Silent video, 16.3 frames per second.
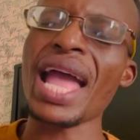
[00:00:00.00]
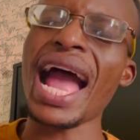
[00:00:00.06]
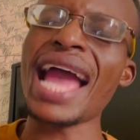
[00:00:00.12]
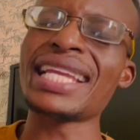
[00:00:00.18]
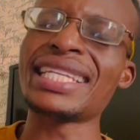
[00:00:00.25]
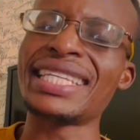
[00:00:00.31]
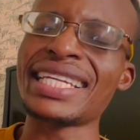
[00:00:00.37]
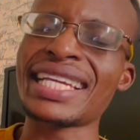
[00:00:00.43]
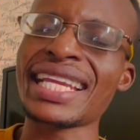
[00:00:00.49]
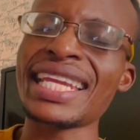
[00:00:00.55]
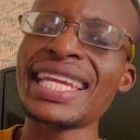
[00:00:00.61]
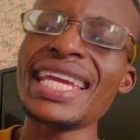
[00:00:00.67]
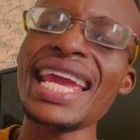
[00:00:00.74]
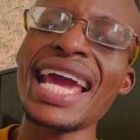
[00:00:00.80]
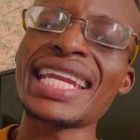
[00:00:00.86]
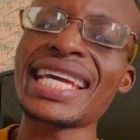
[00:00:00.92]
I
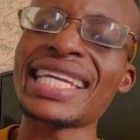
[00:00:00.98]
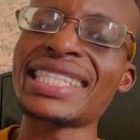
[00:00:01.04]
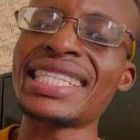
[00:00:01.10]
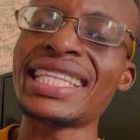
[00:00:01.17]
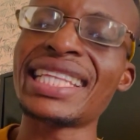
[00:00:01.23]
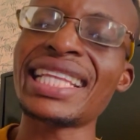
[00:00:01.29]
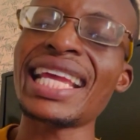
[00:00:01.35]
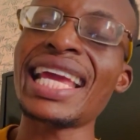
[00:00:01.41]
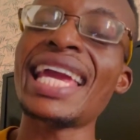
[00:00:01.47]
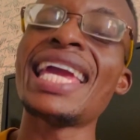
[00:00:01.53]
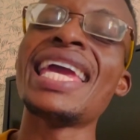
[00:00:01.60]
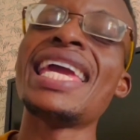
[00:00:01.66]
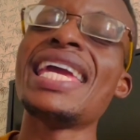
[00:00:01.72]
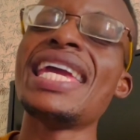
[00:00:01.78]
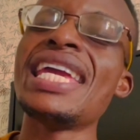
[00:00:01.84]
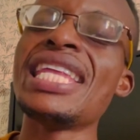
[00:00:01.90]
decree and I declare
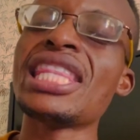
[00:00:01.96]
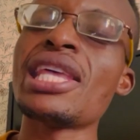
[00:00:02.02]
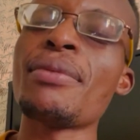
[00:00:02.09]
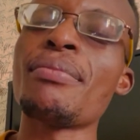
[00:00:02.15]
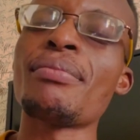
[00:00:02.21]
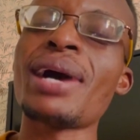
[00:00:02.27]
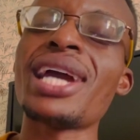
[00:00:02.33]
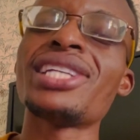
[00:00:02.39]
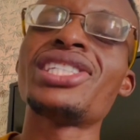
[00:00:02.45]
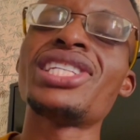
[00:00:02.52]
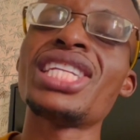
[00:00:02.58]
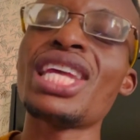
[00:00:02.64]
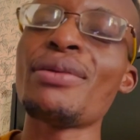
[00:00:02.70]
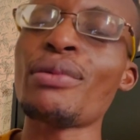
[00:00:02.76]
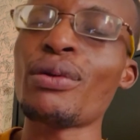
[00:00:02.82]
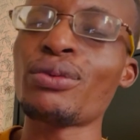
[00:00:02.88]
in the mighty
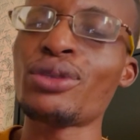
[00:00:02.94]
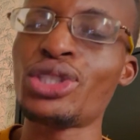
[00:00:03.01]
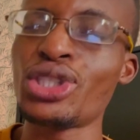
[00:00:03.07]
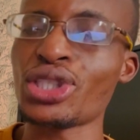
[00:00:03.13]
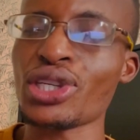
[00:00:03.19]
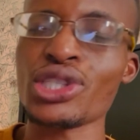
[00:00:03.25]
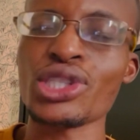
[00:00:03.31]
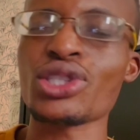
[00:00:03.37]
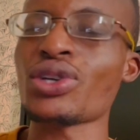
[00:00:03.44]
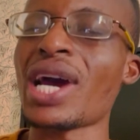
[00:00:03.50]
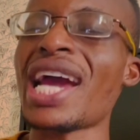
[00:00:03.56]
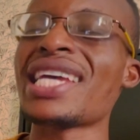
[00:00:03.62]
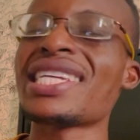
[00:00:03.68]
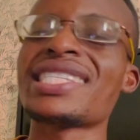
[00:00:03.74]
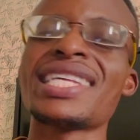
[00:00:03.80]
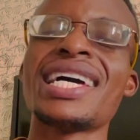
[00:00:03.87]
name of Jesus
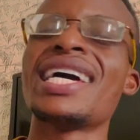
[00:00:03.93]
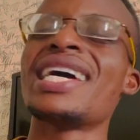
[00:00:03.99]
Christ